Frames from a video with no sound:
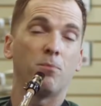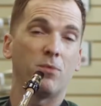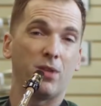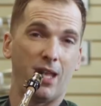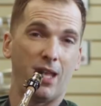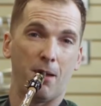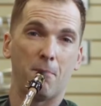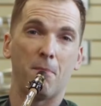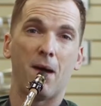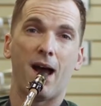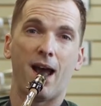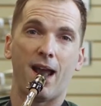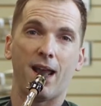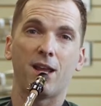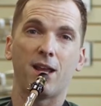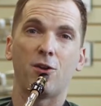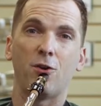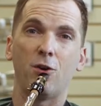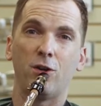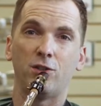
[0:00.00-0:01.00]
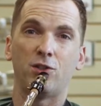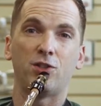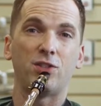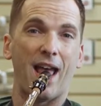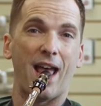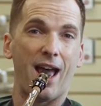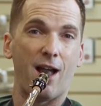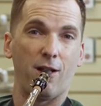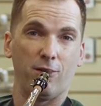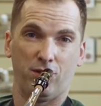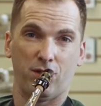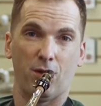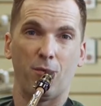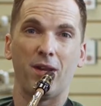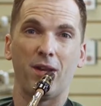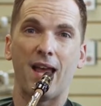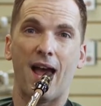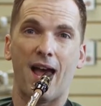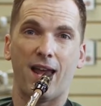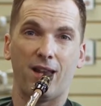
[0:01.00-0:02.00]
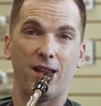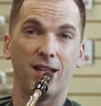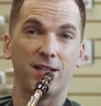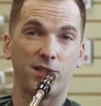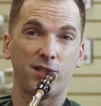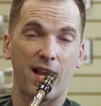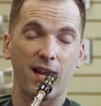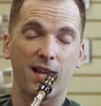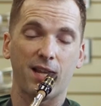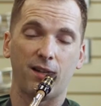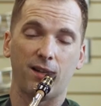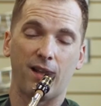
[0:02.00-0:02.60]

get my good sounds that we got in the second